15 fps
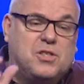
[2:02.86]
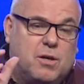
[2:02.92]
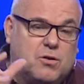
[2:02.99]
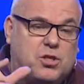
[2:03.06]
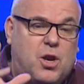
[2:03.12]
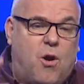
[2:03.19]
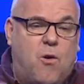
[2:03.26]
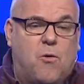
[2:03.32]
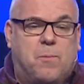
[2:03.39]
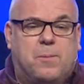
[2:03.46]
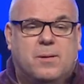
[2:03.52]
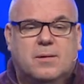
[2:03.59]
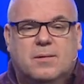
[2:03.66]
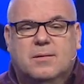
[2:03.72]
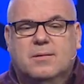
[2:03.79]
there's hope.
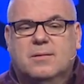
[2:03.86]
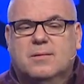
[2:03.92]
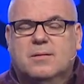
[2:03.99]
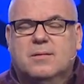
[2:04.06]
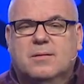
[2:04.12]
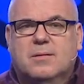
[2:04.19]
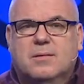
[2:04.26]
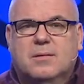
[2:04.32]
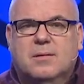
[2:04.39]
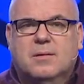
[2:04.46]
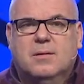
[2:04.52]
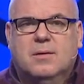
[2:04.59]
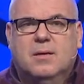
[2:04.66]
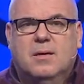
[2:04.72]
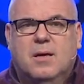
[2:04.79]

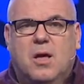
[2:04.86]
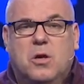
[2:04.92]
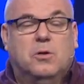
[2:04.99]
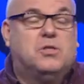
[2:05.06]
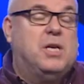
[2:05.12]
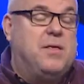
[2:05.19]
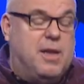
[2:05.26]
You see,